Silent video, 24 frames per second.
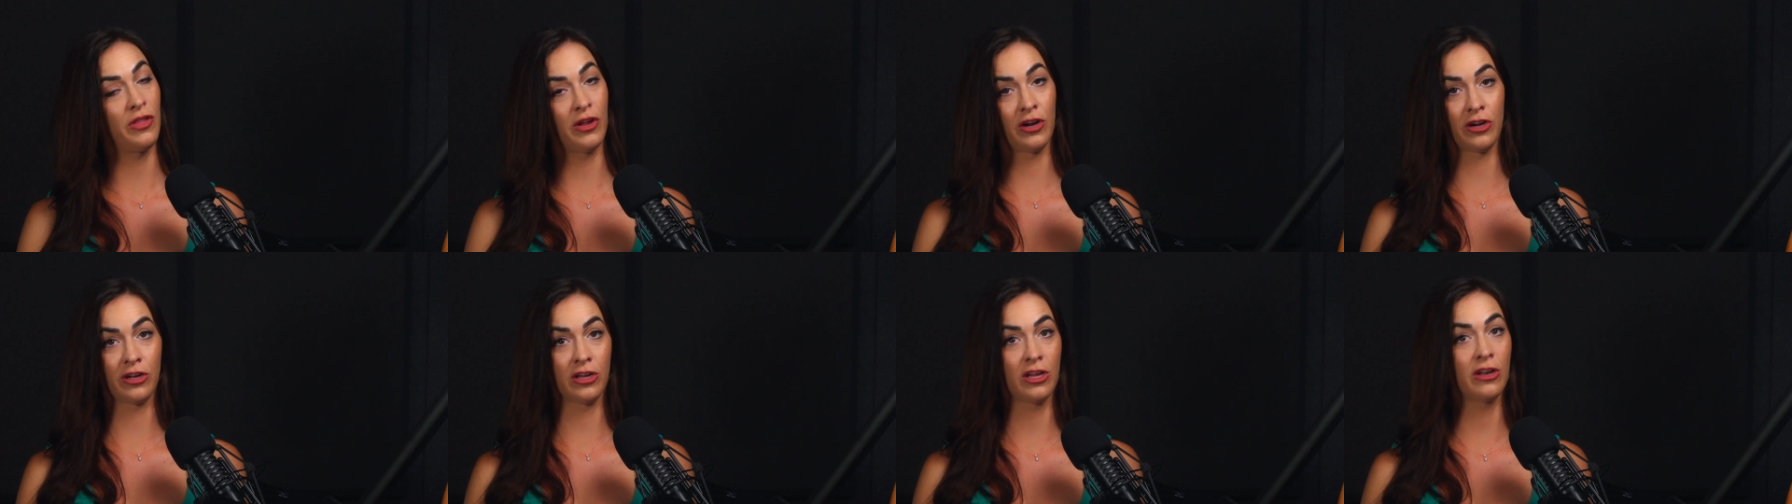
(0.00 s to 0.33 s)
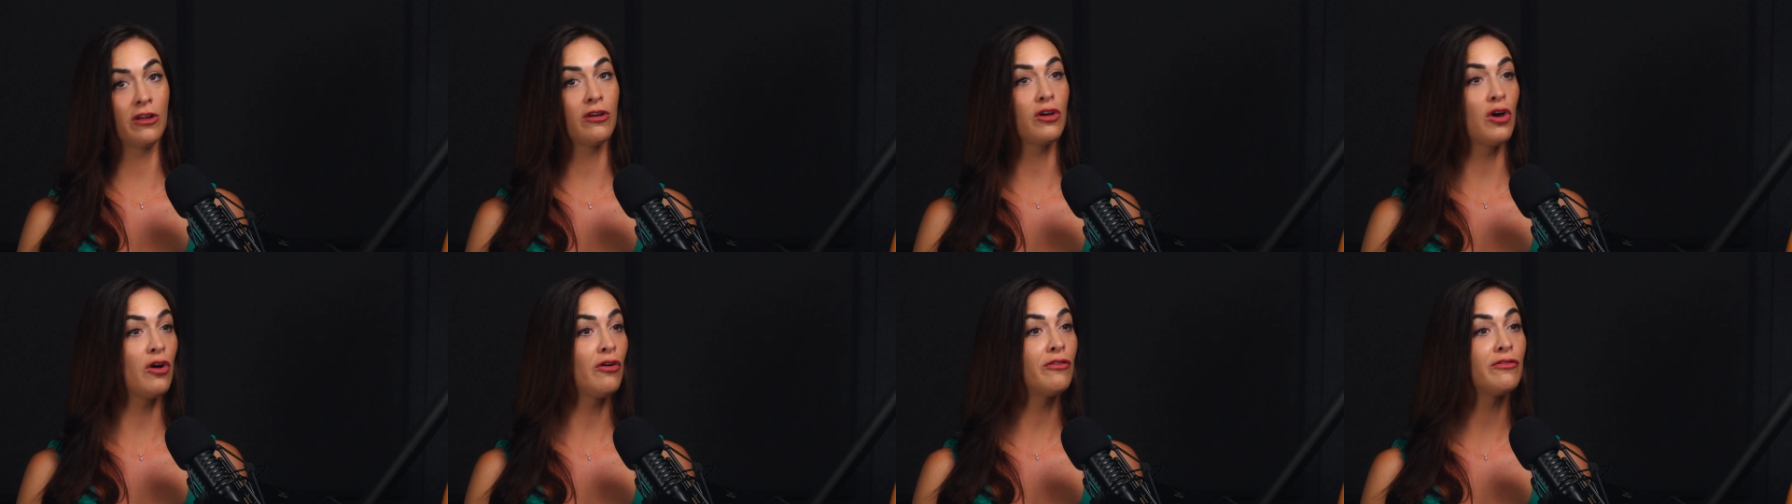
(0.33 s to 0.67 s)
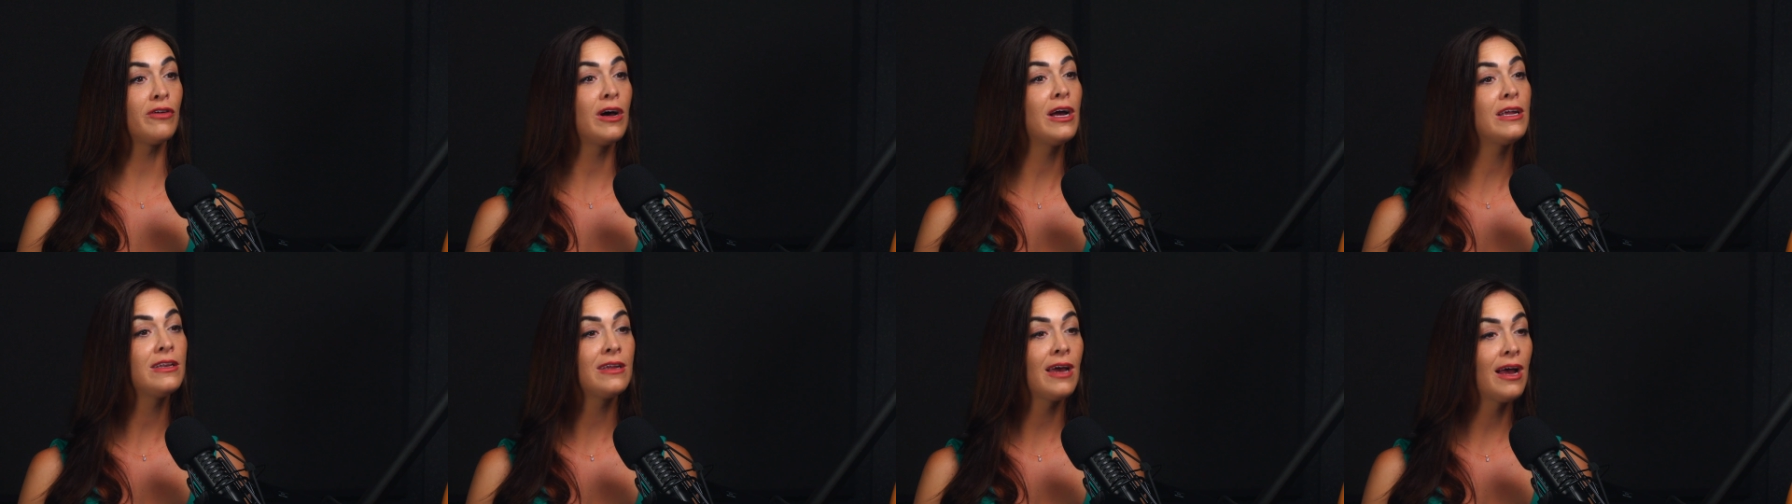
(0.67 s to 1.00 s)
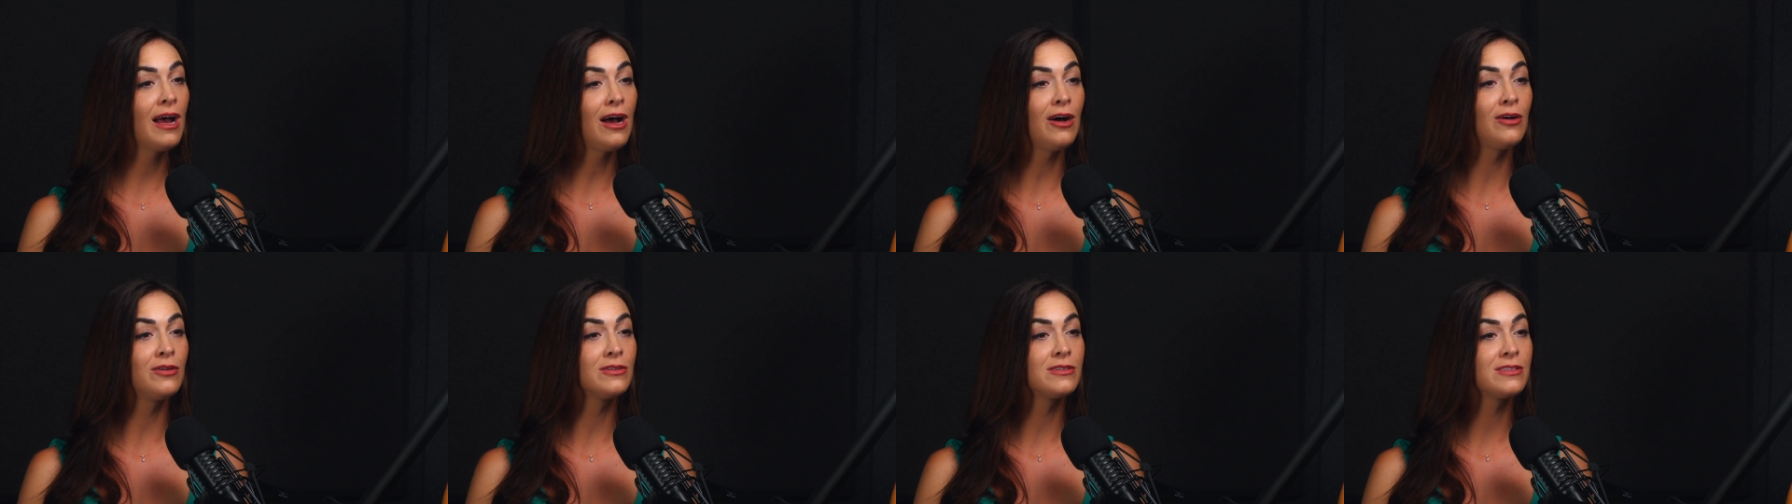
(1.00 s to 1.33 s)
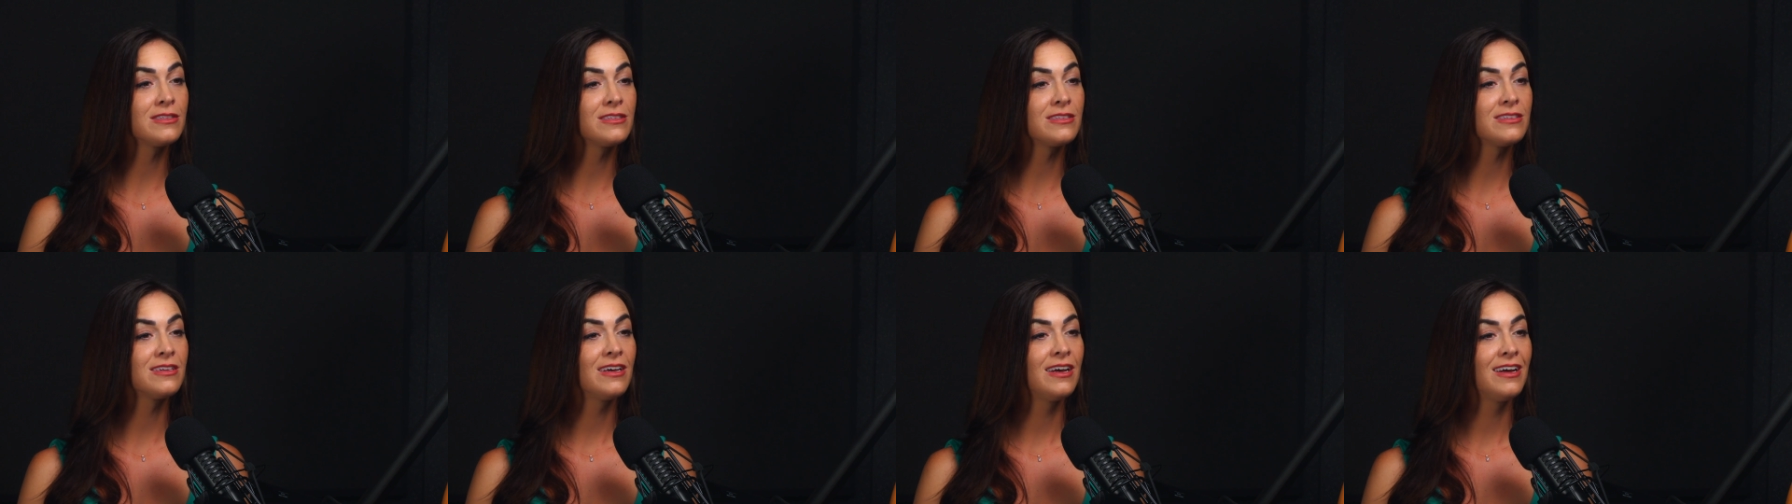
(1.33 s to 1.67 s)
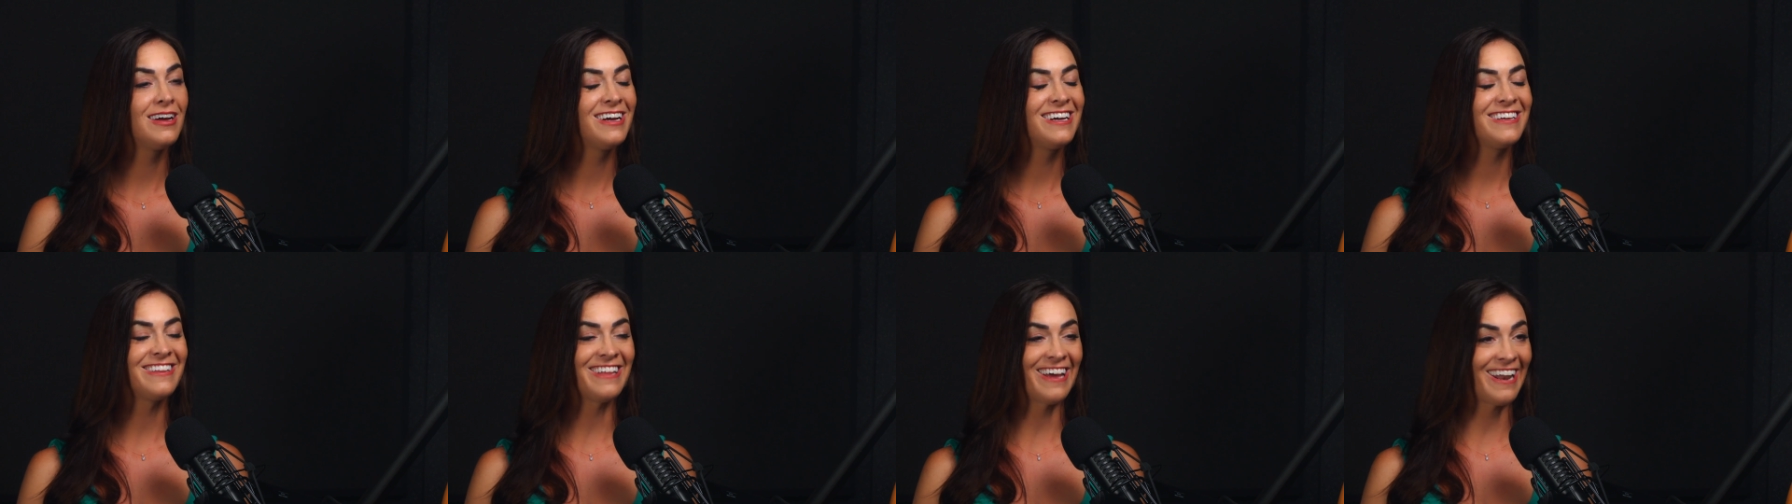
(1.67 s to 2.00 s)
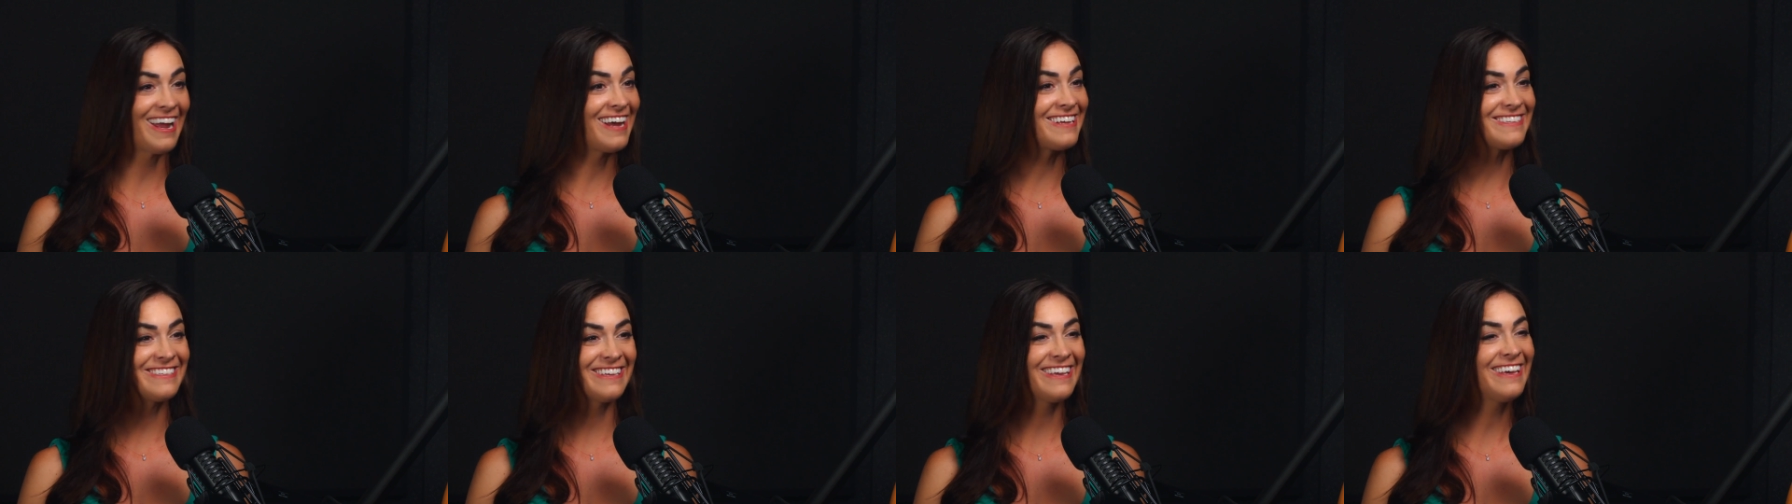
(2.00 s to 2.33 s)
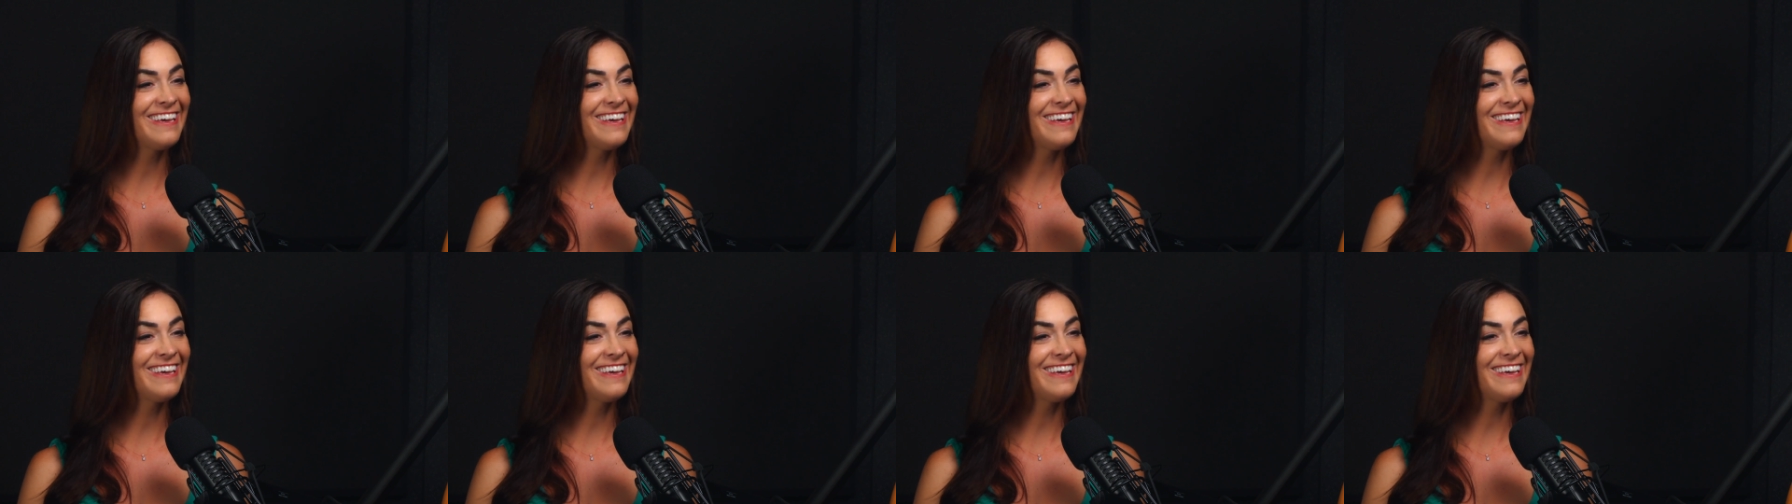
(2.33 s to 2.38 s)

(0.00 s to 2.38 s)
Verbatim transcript: they're going to go find a house mm-hmm. that has a